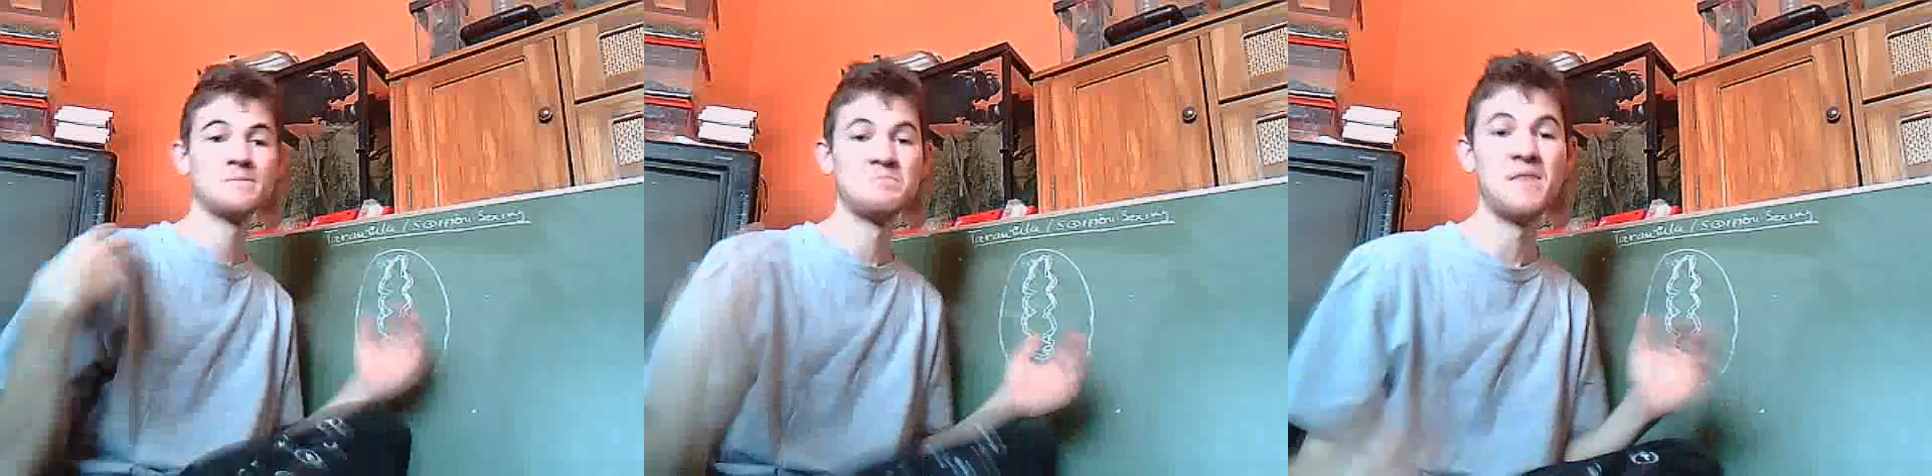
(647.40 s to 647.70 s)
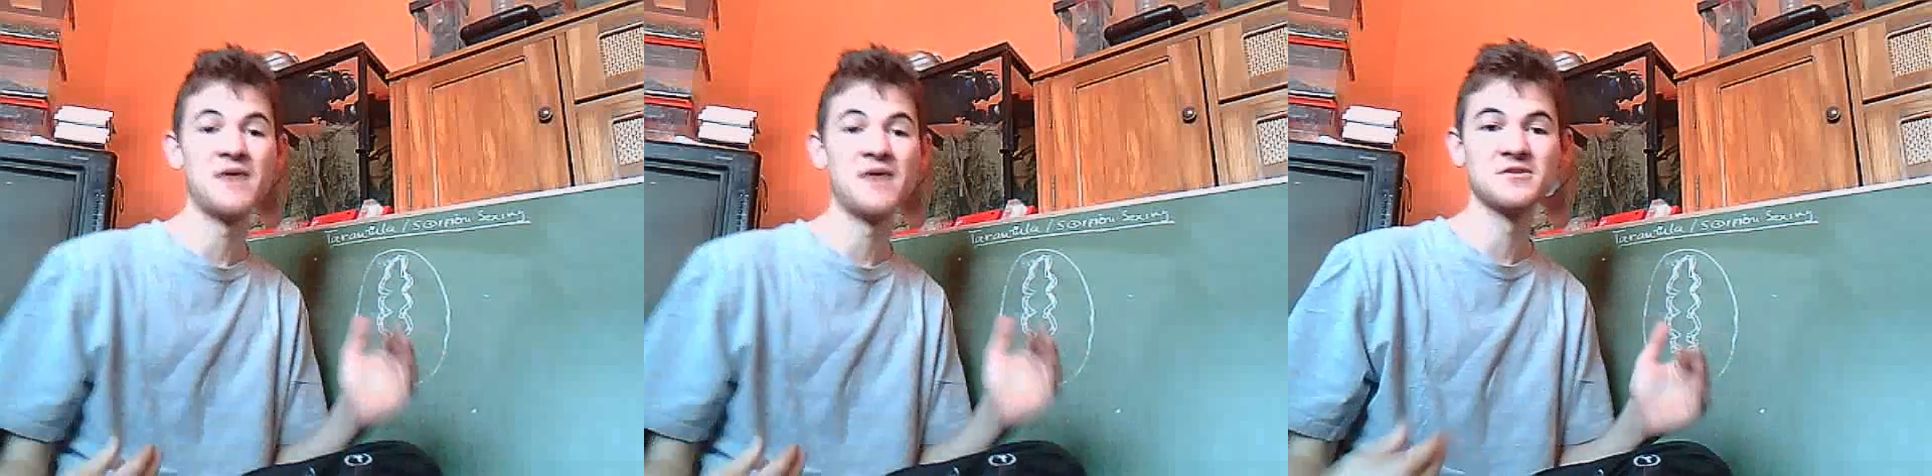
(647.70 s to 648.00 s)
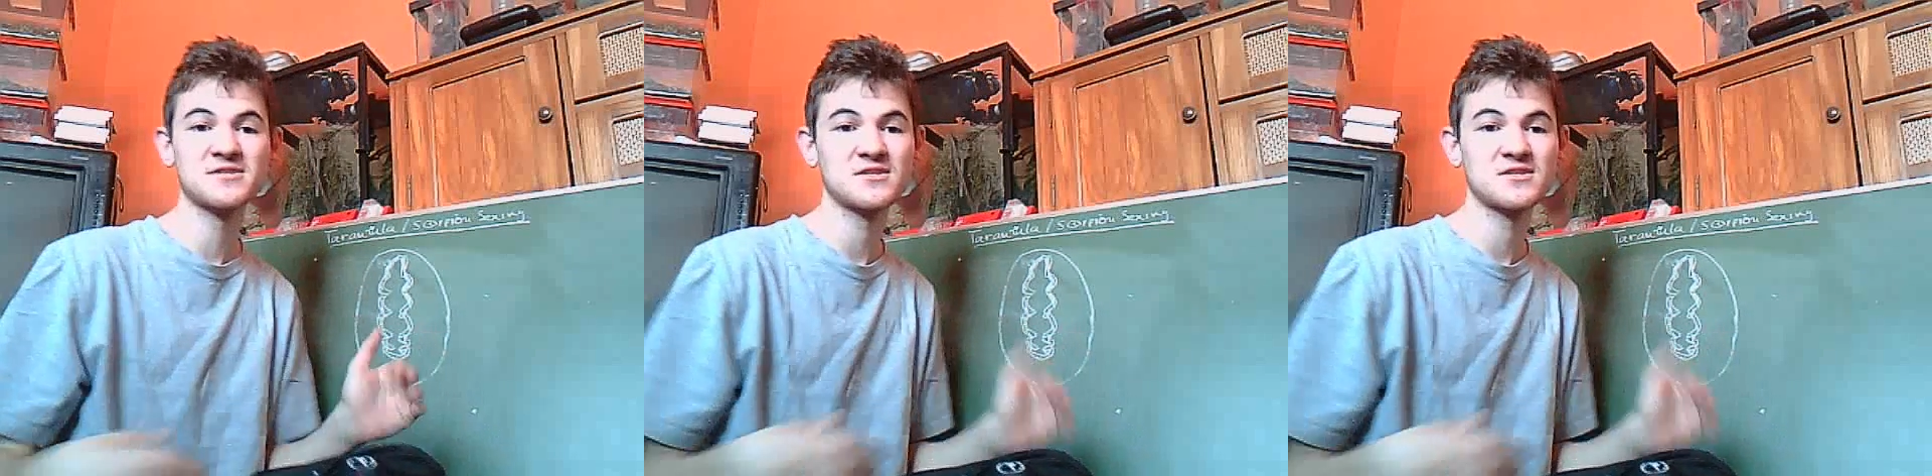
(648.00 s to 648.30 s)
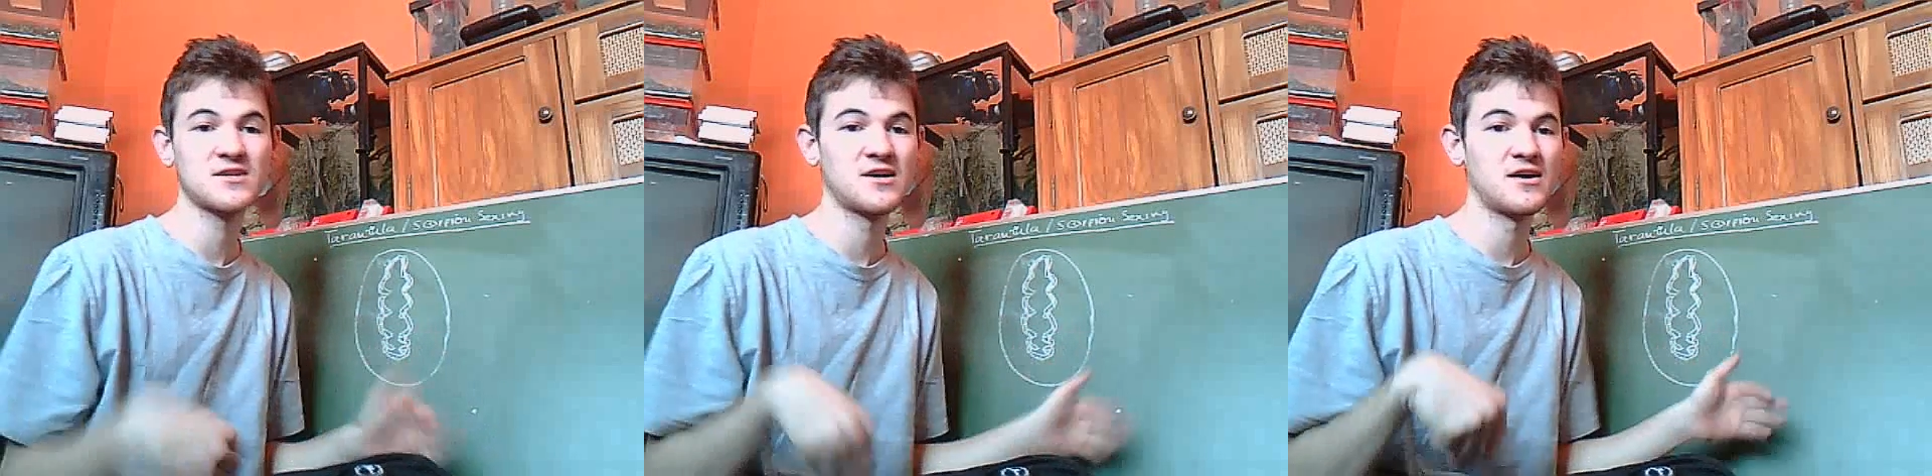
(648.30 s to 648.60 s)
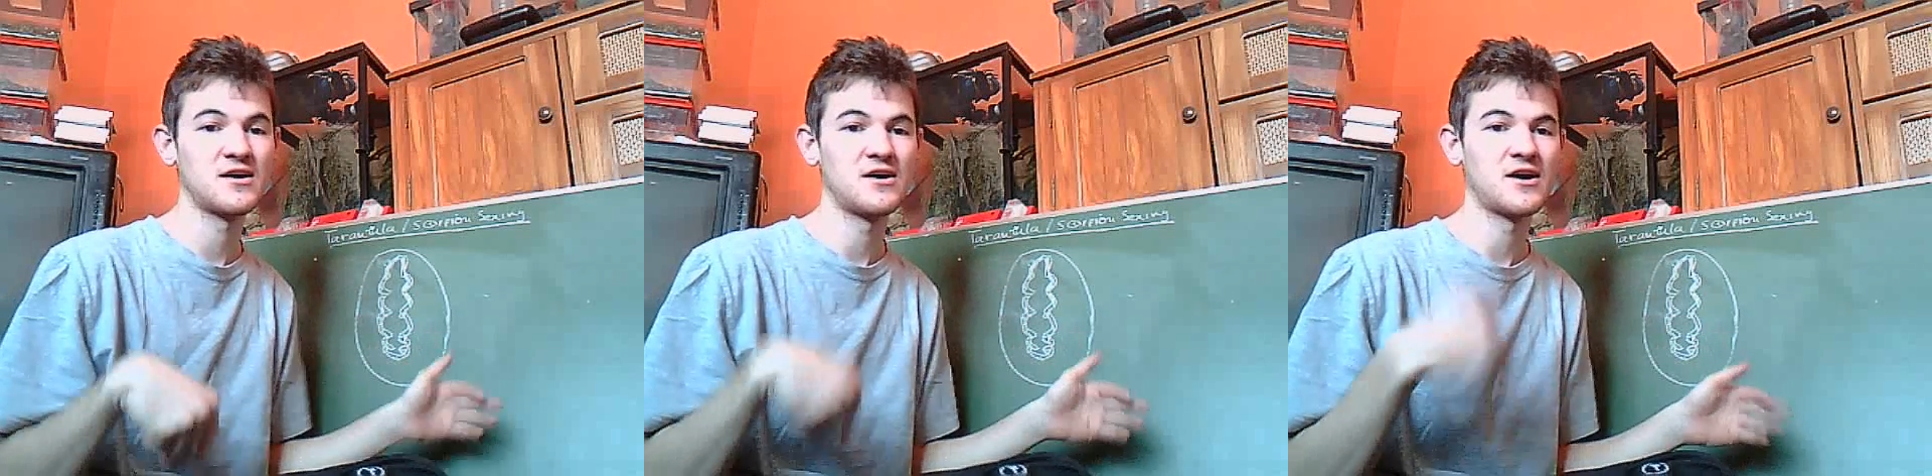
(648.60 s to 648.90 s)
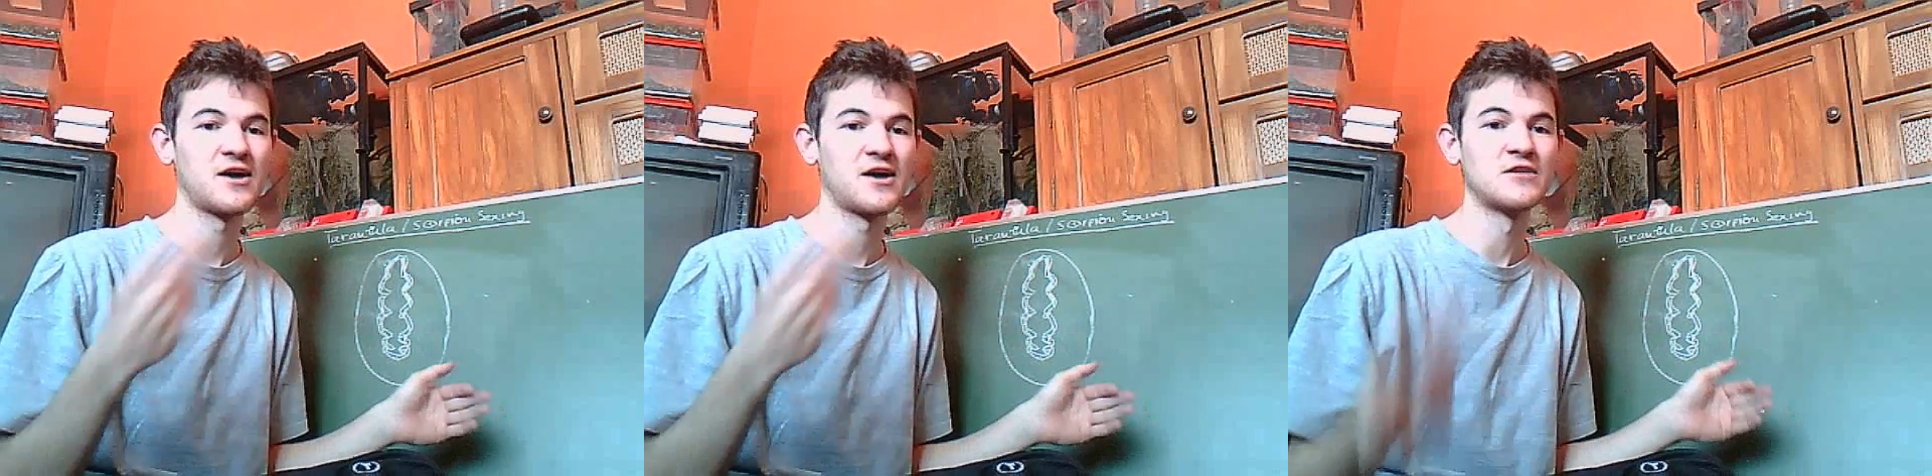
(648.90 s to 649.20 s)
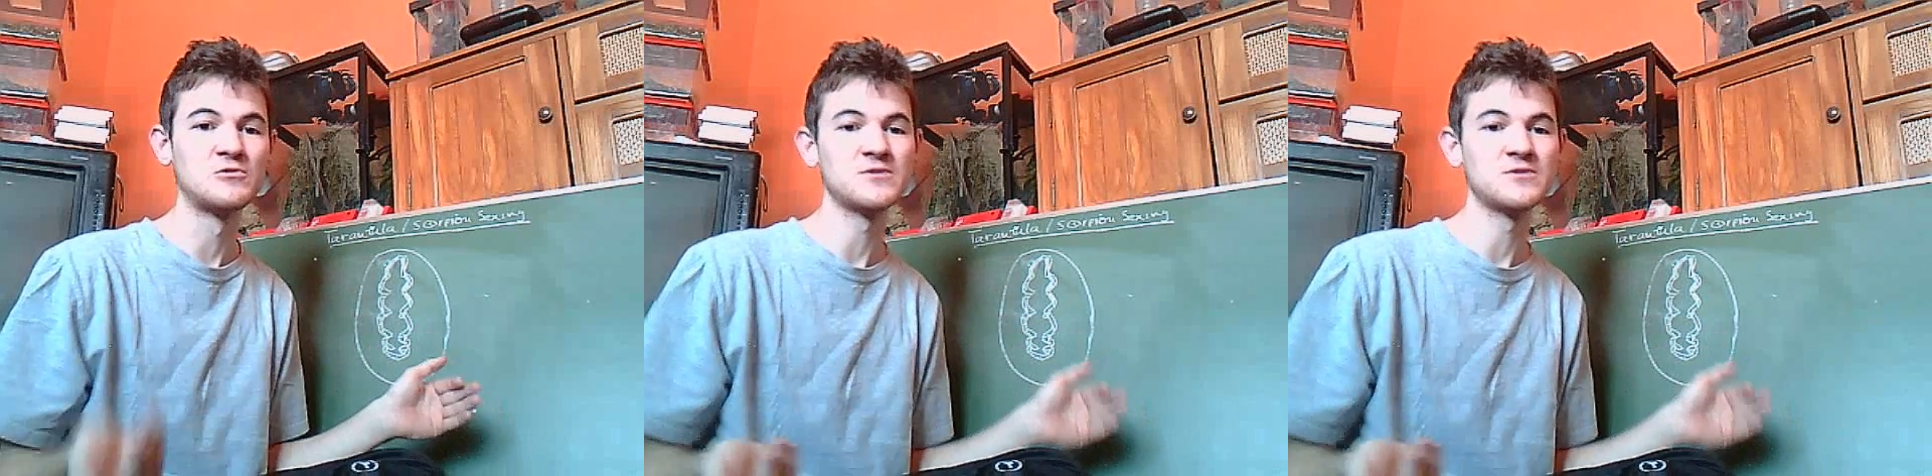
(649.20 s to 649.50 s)
males kind
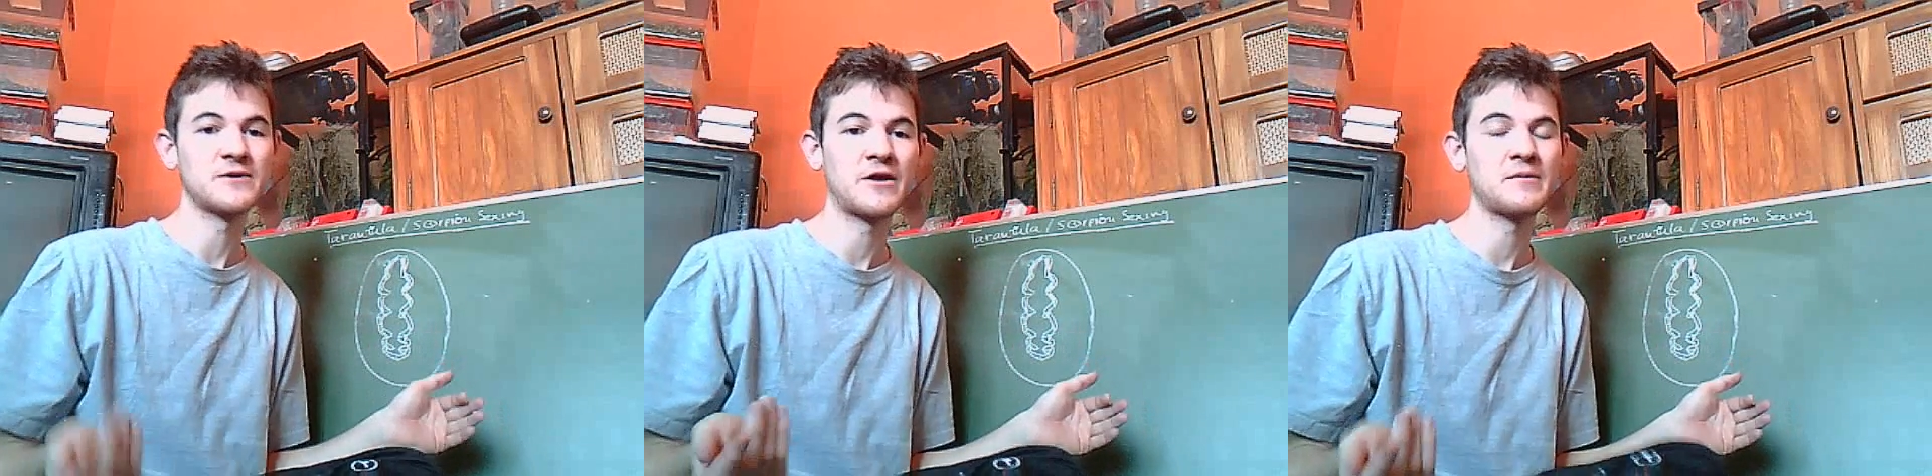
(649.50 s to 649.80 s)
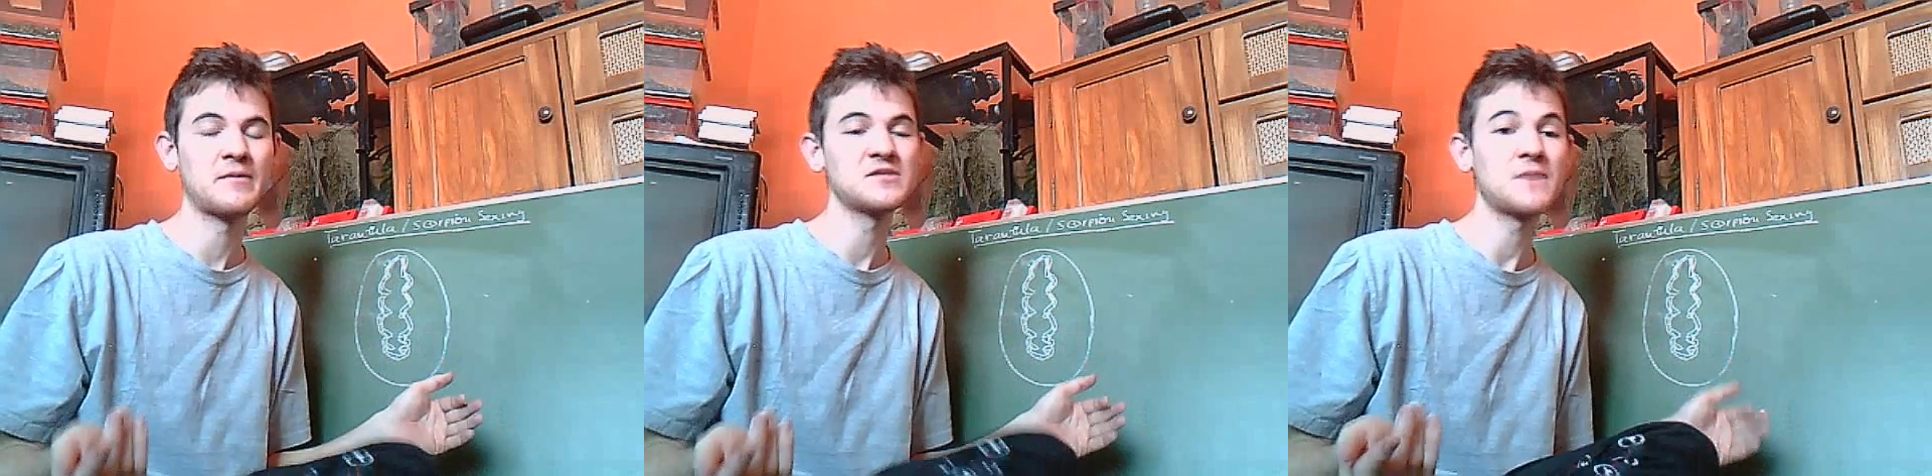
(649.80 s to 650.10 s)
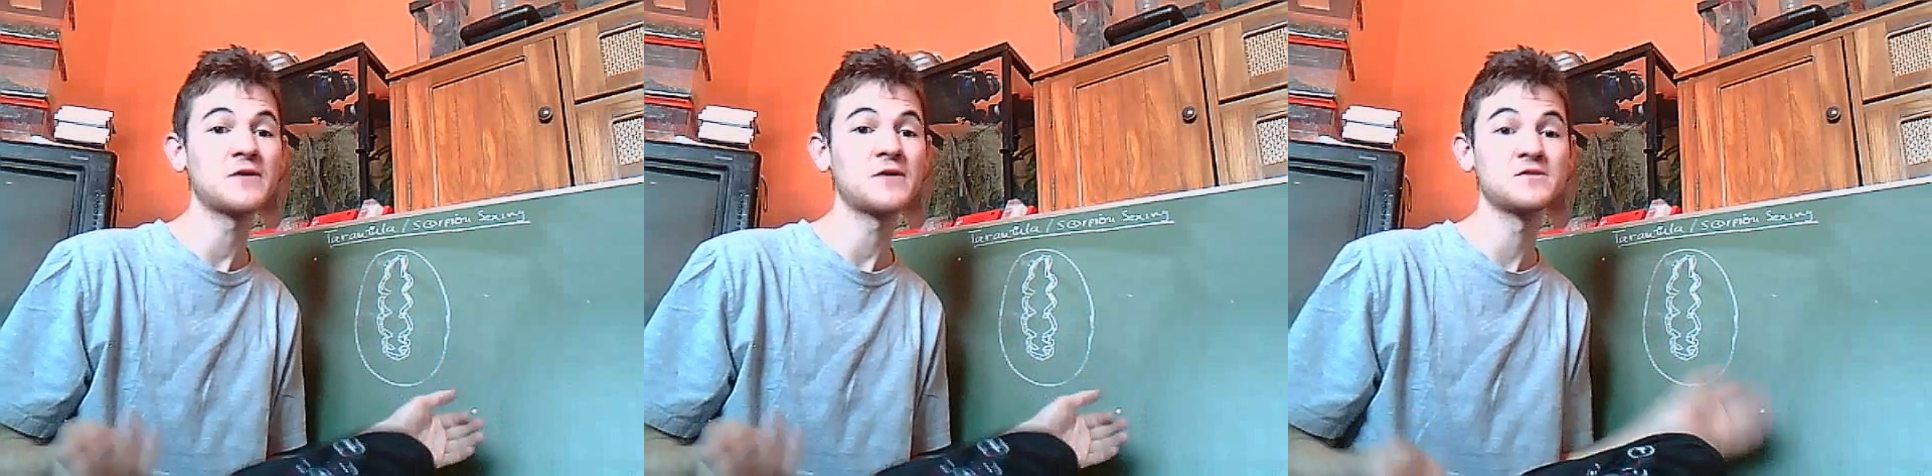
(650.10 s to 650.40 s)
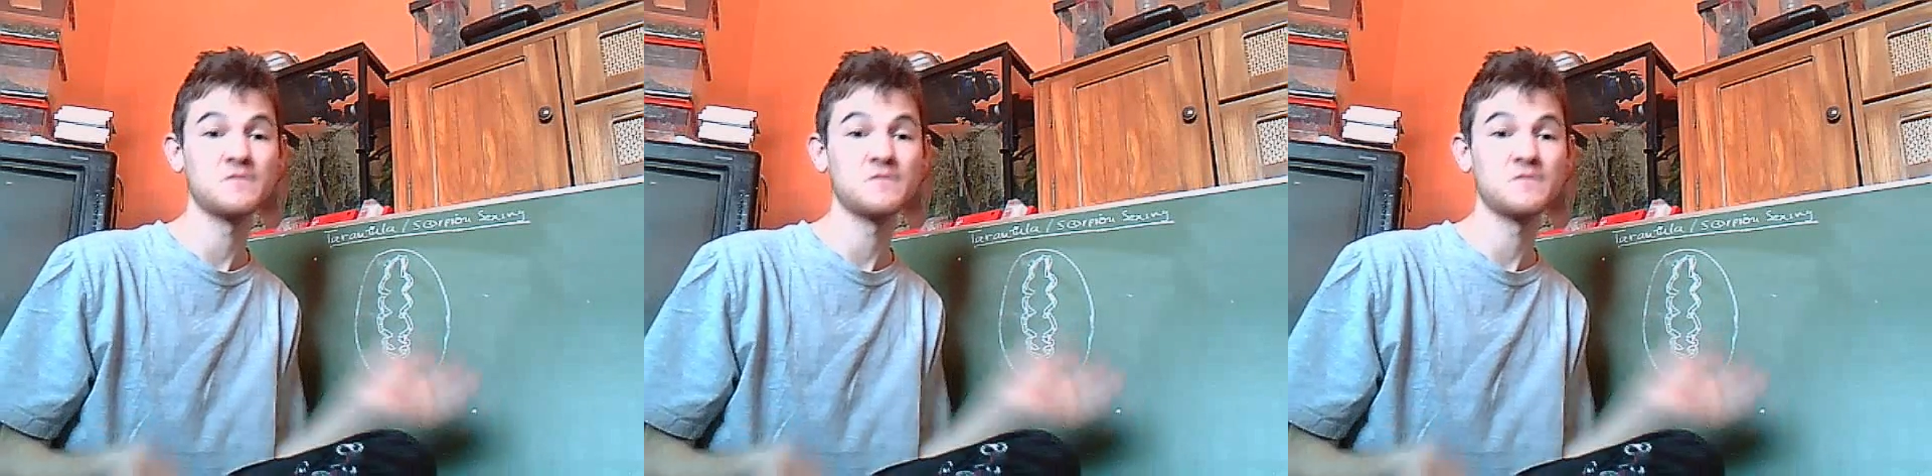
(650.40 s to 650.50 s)
of lose their carapace patterns.